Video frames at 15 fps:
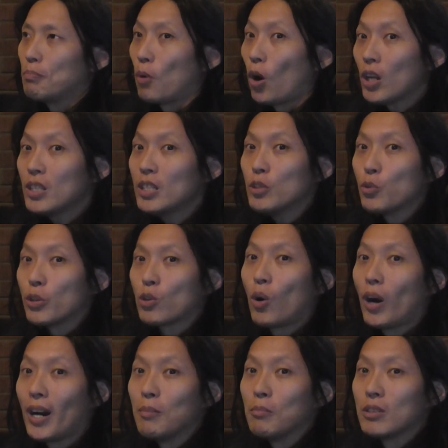body
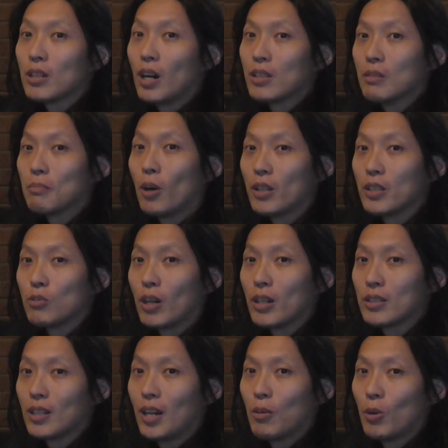requirement on the body,
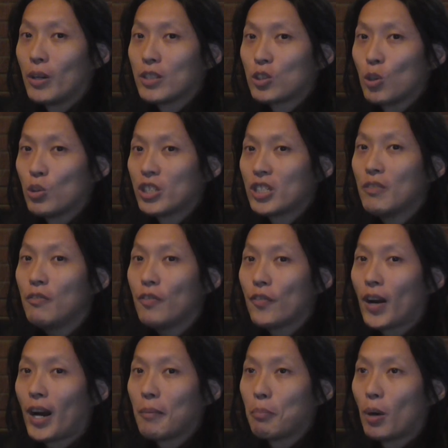right? So that's why it's called
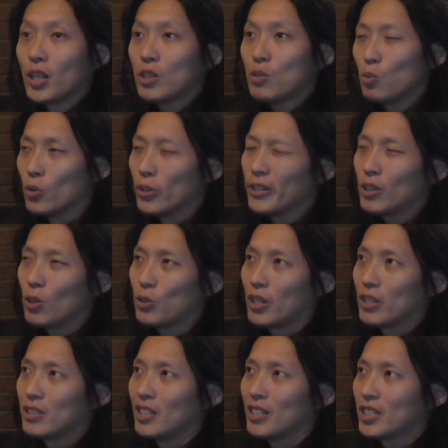Shenfa, body work, or you
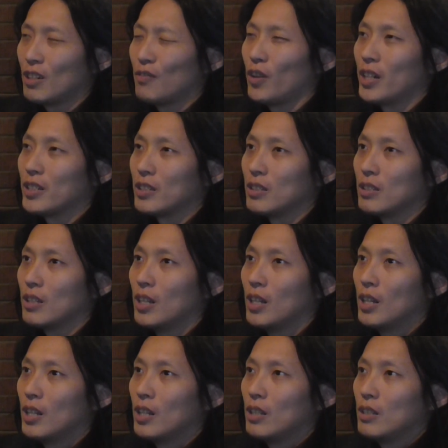can say Shenfa as in
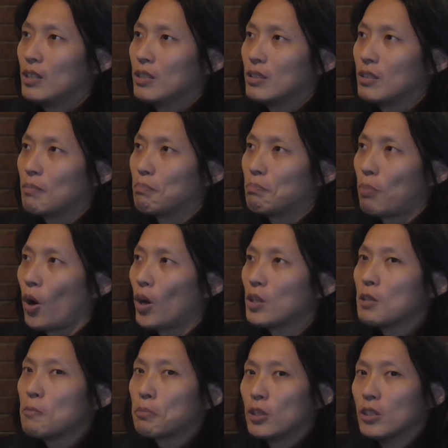the
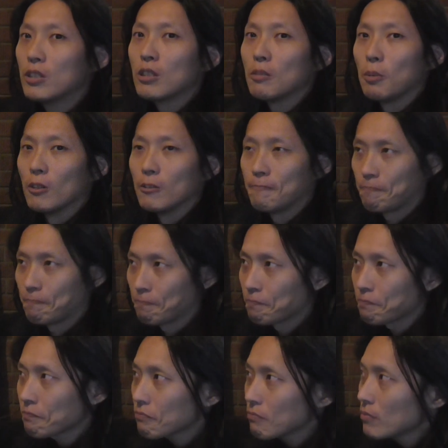body principle.
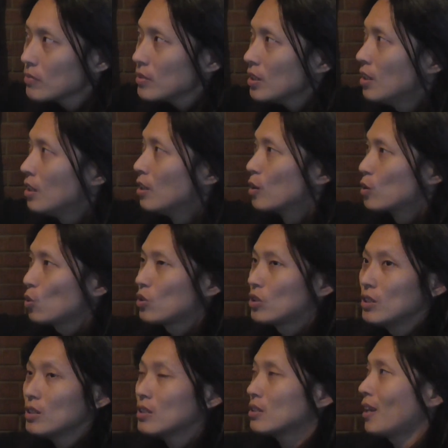So
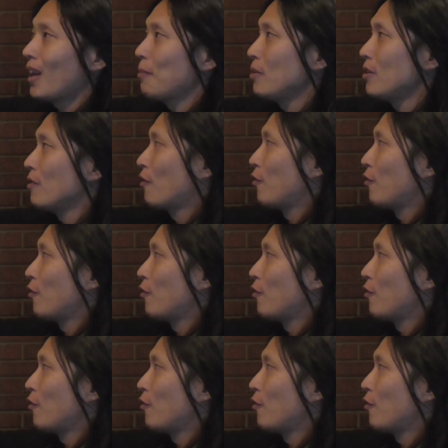this can be